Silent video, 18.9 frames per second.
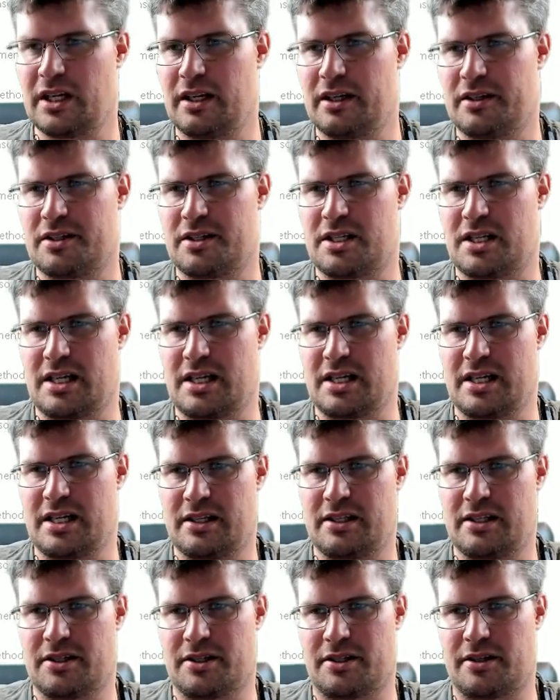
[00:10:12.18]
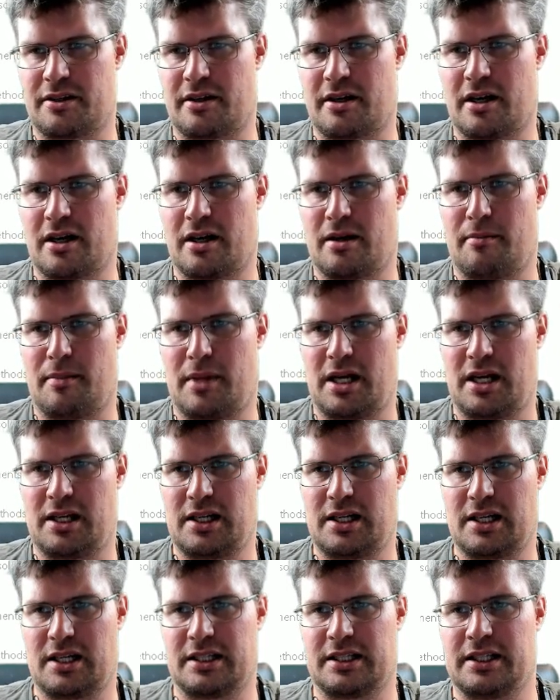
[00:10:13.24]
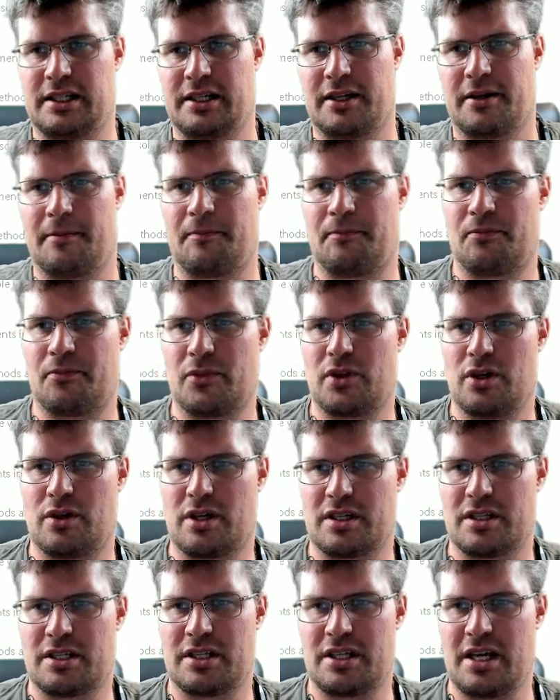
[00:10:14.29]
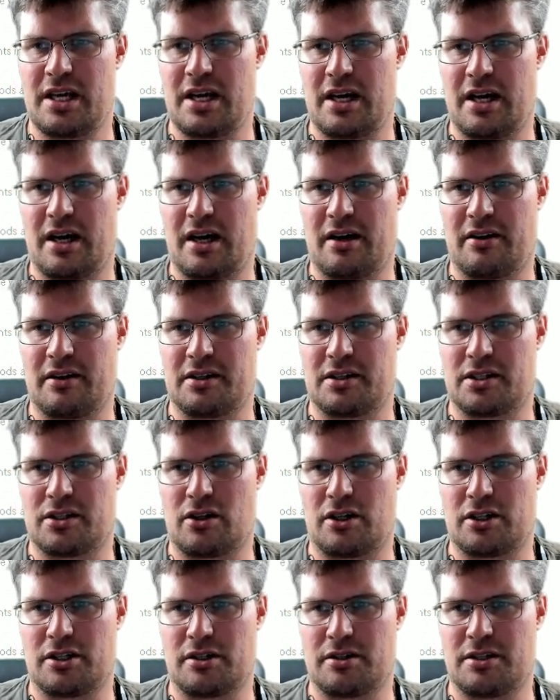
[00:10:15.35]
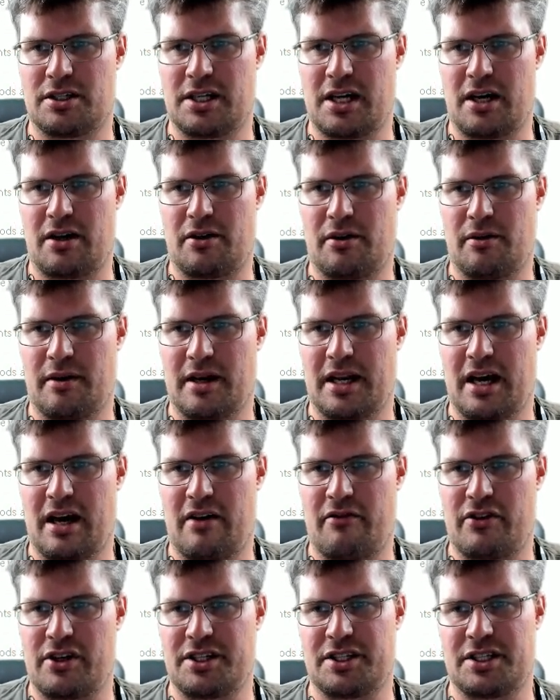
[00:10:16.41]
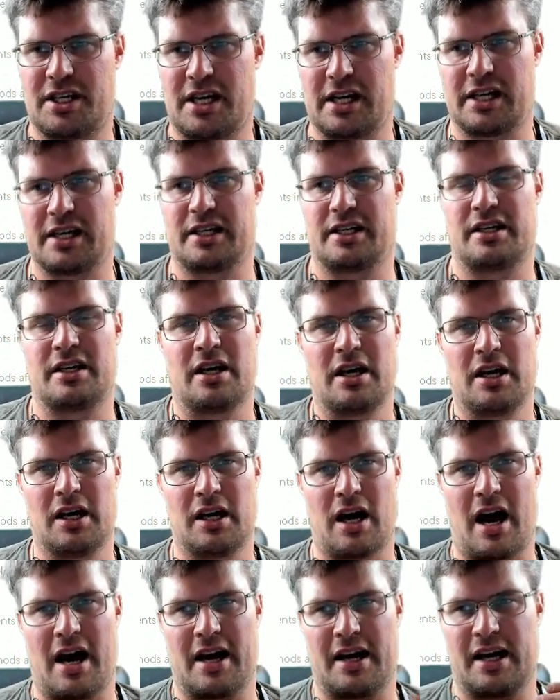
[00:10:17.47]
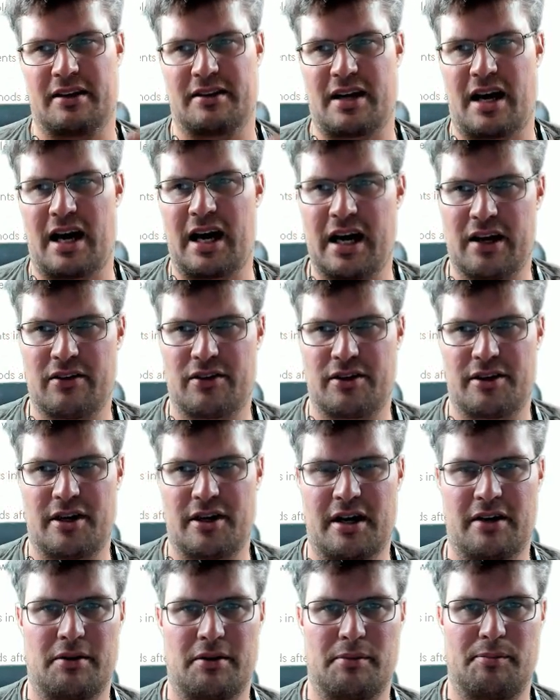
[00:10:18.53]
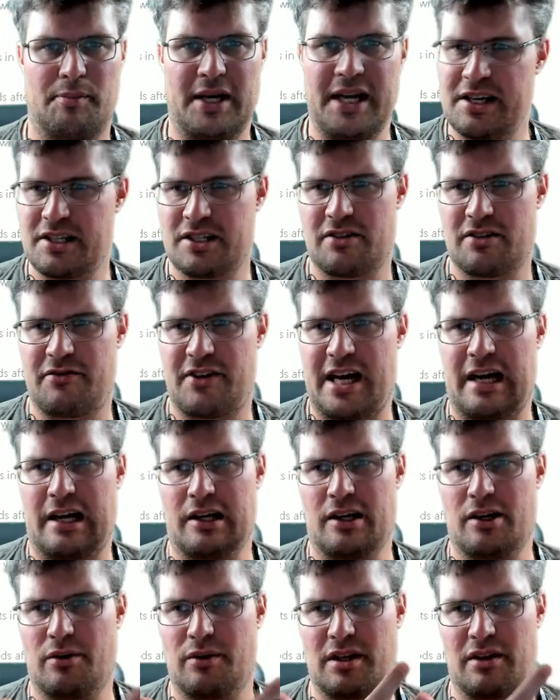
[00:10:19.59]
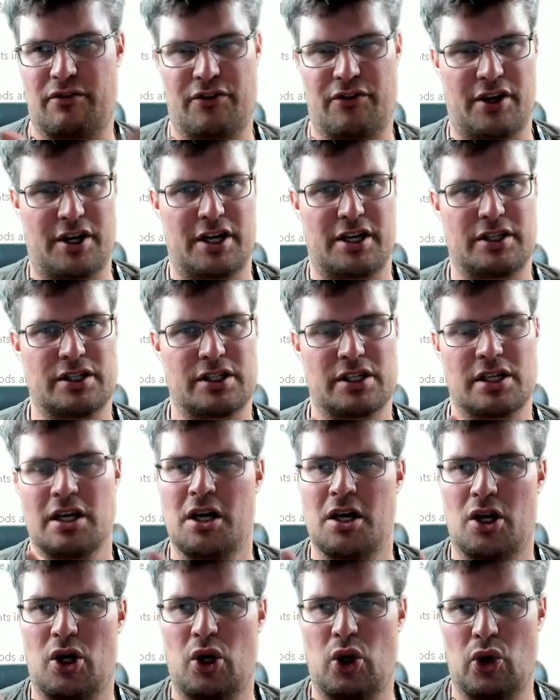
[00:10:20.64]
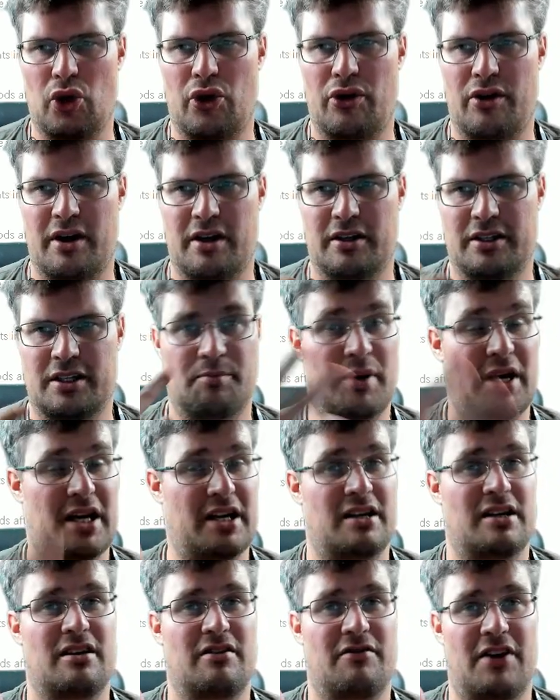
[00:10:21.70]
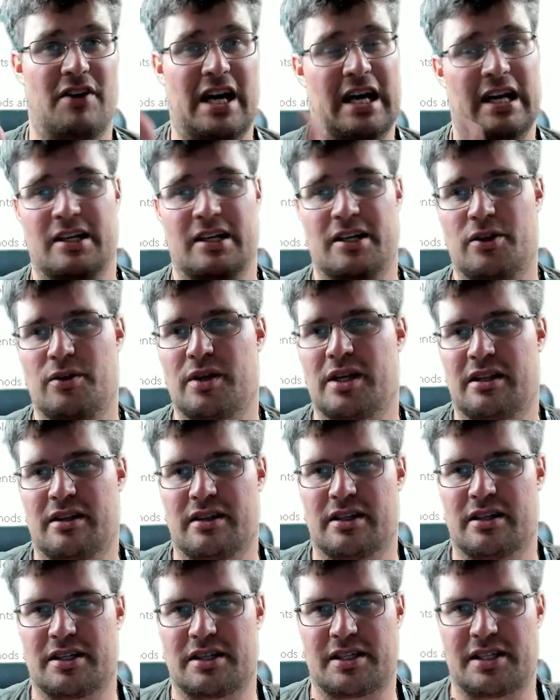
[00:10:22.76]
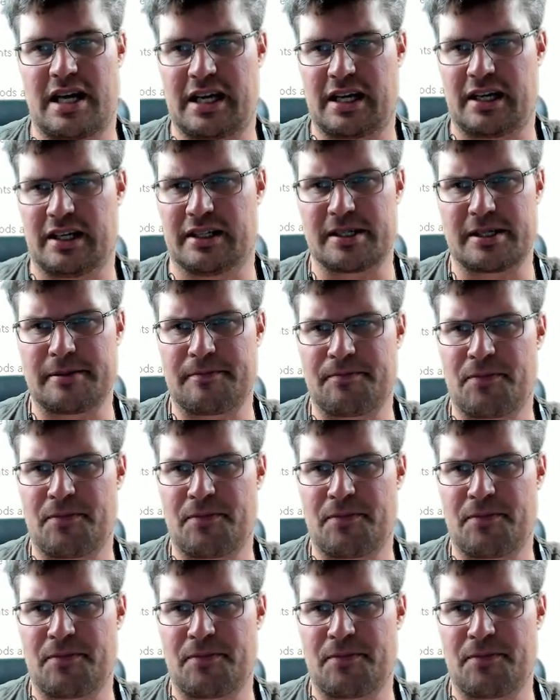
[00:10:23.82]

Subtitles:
see iterable, you can see here that it starts on zero, and every second I get either a replaced value in the first or an appended value in the second.